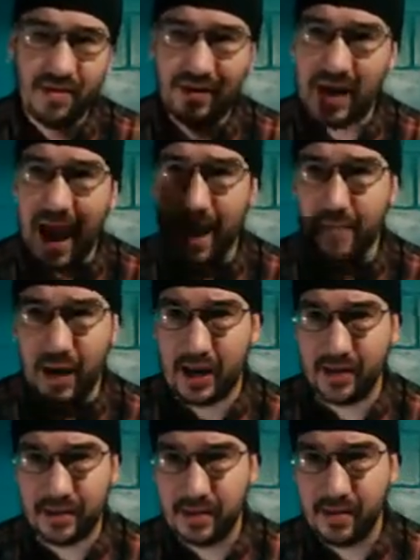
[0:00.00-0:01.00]

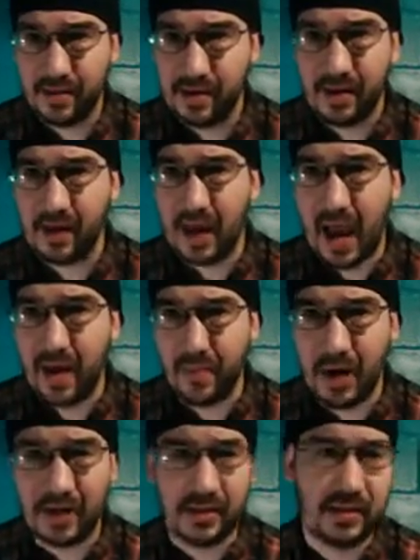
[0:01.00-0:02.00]
Comment in the
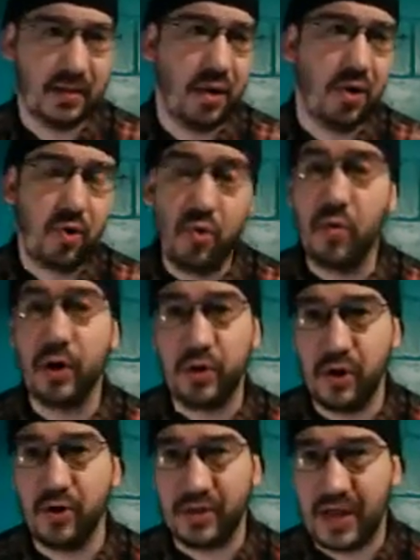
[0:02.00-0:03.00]
comments. Who are
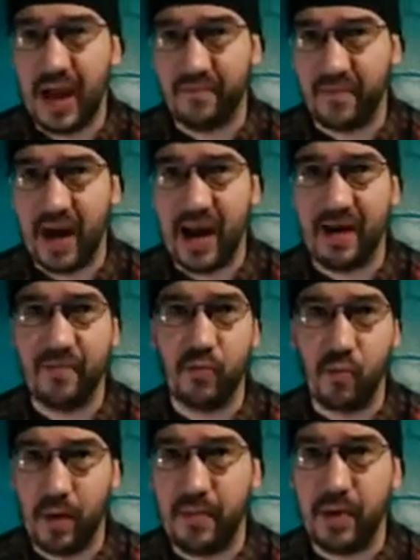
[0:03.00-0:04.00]
your top five
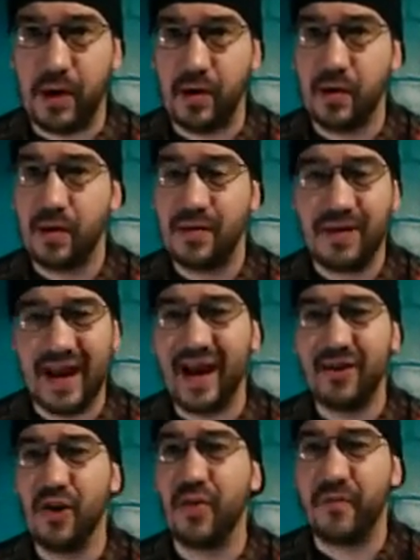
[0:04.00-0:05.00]
women?
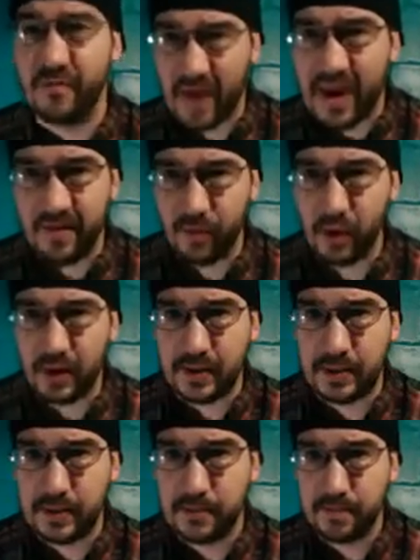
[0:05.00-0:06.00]
Not your
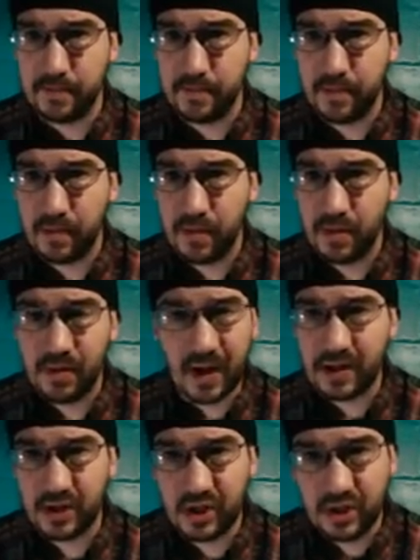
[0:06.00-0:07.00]
favorites.
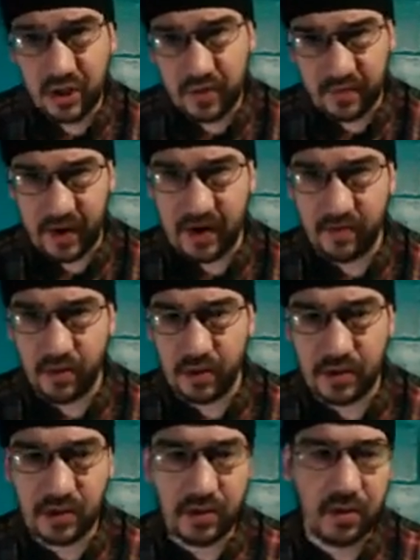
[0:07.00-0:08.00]
Not just your
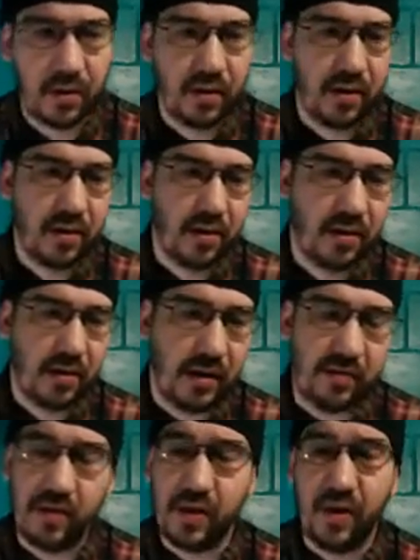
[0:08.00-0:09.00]
favorites.
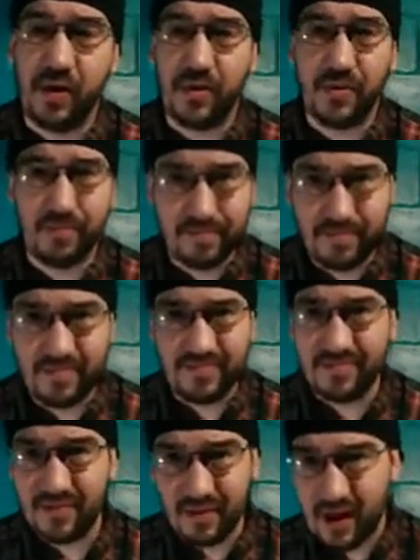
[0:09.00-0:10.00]
Even though
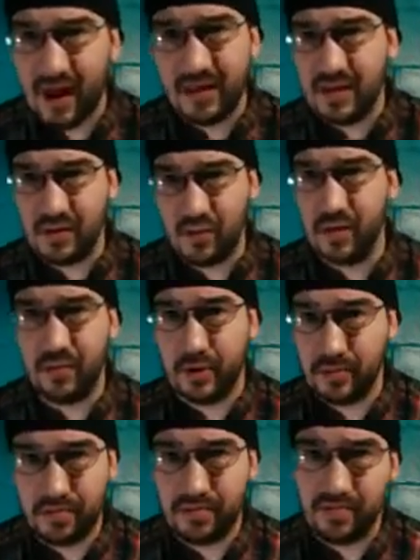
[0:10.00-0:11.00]
a lot of these
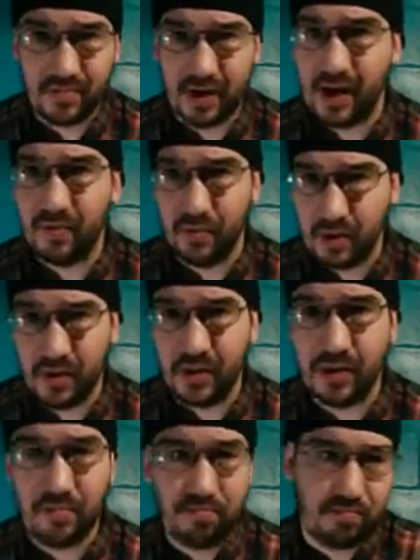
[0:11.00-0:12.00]
women I
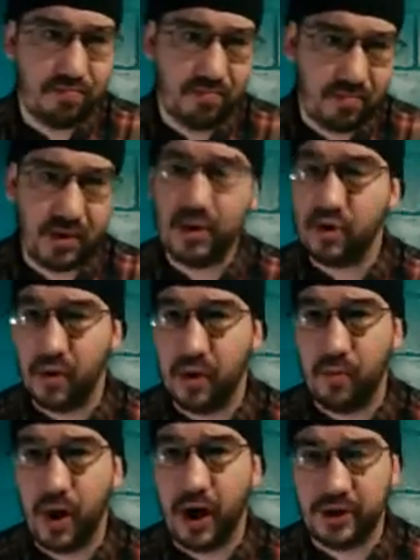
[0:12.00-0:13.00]
really
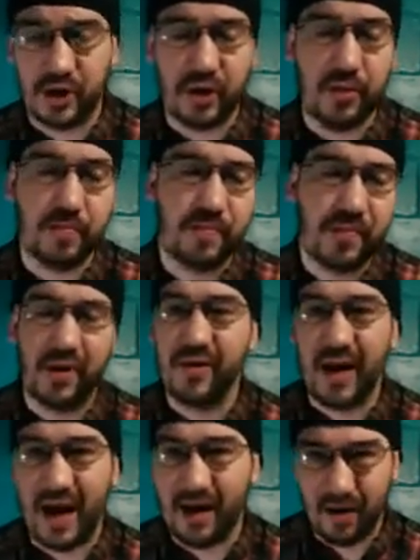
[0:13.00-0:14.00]
enjoy watching. They're
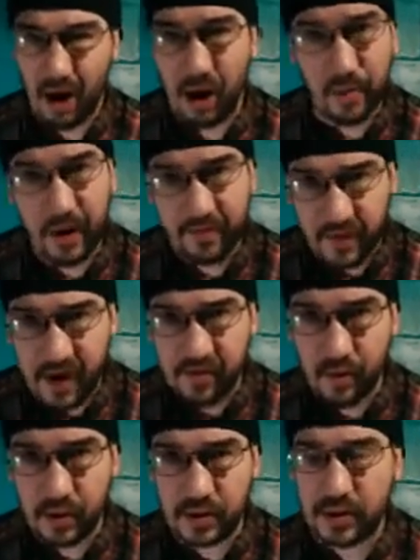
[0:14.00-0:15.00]
not all my
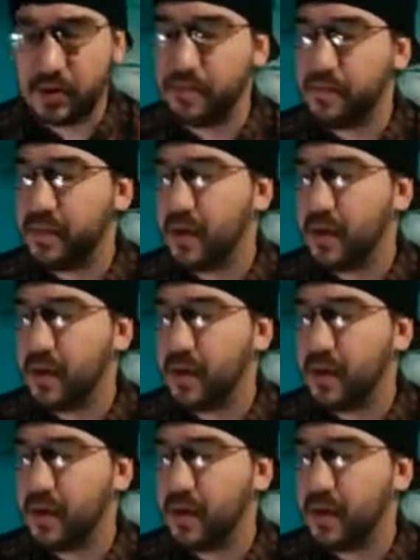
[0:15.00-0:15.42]
favorites.